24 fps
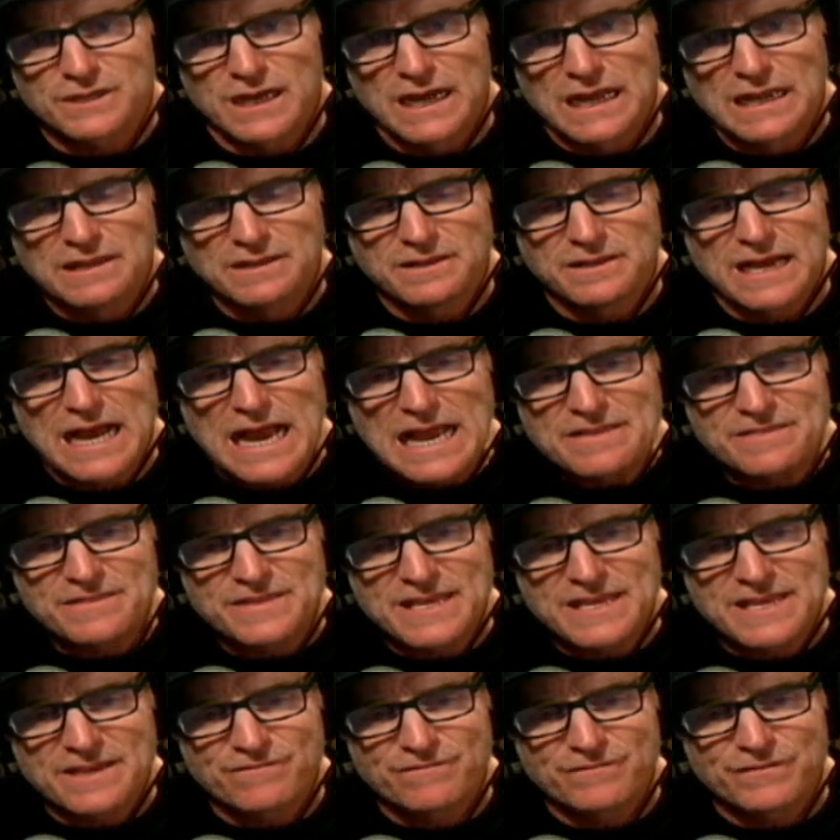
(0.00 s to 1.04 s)
I
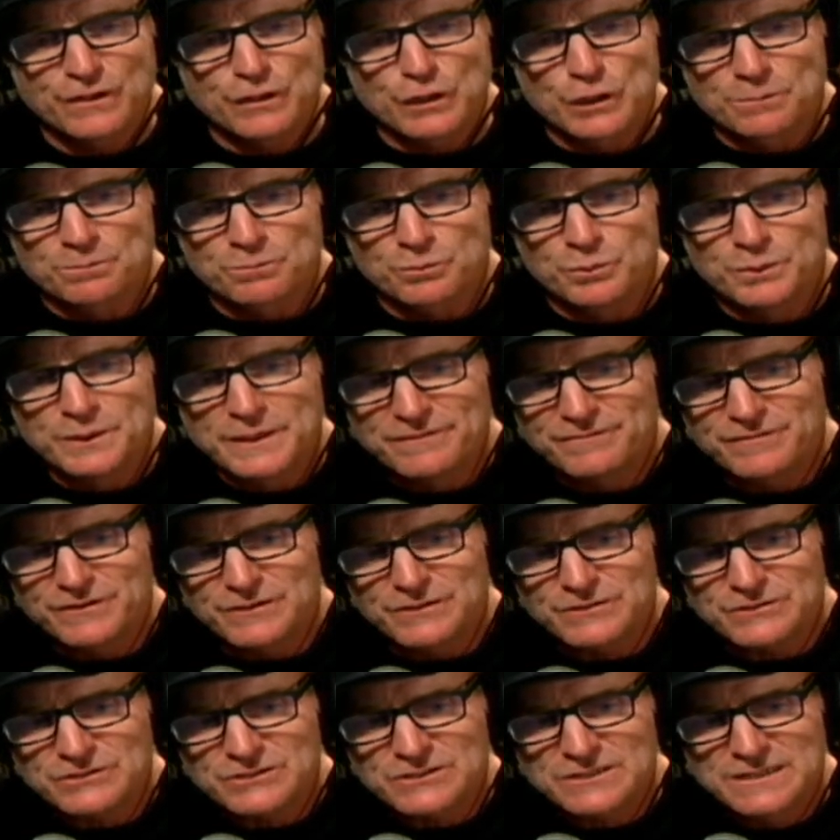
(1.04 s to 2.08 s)
think Phillip
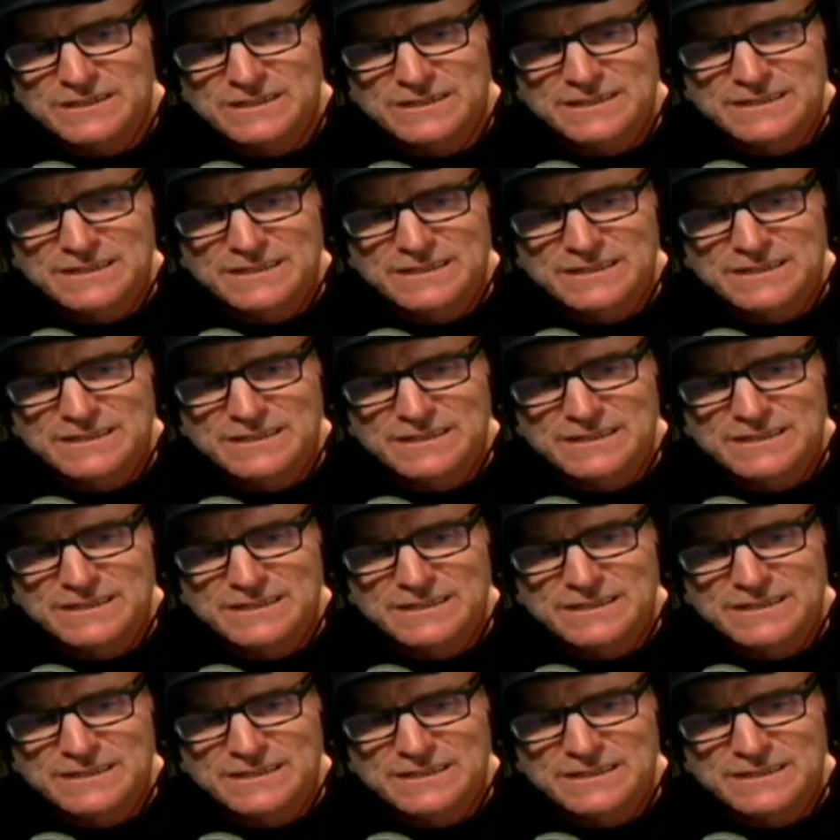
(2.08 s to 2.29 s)
Rivers,